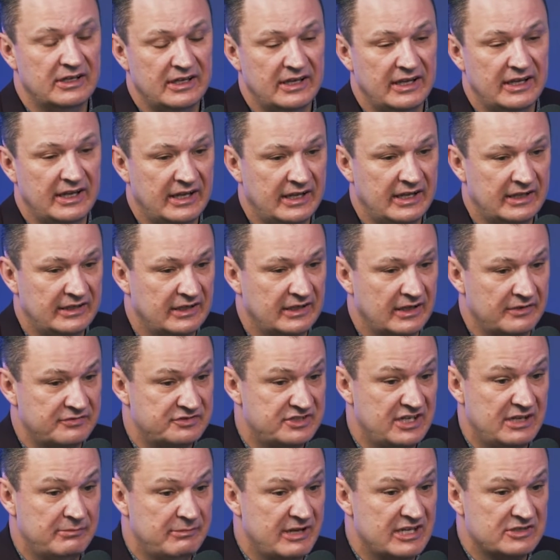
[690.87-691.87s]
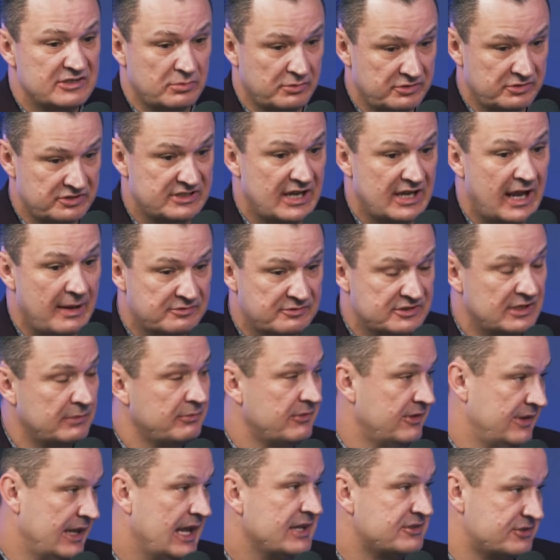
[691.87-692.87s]
And if CMS wants to stop
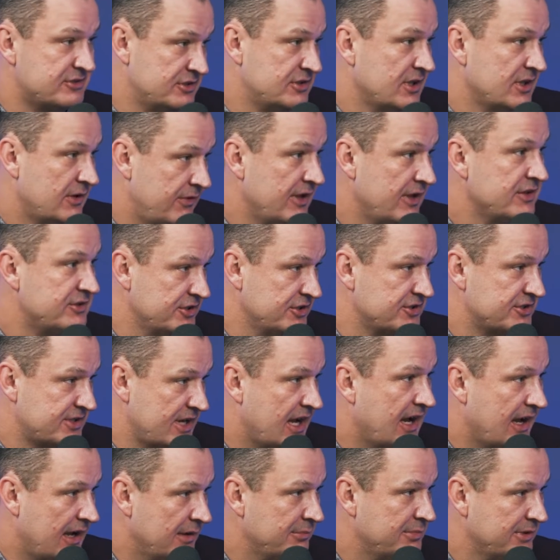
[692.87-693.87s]
something, that's the stuff they should stop.